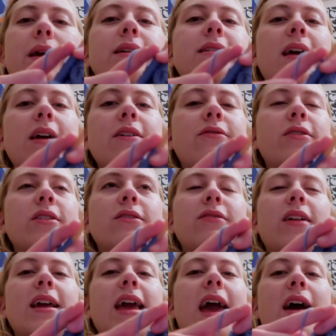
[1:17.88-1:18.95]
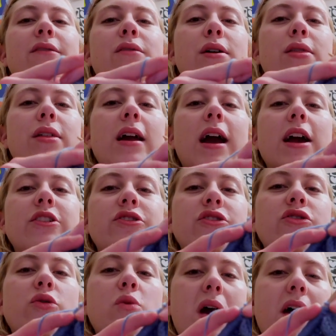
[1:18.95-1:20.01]
big day full of like everything I
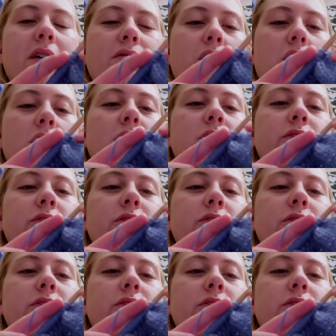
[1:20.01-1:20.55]
do ever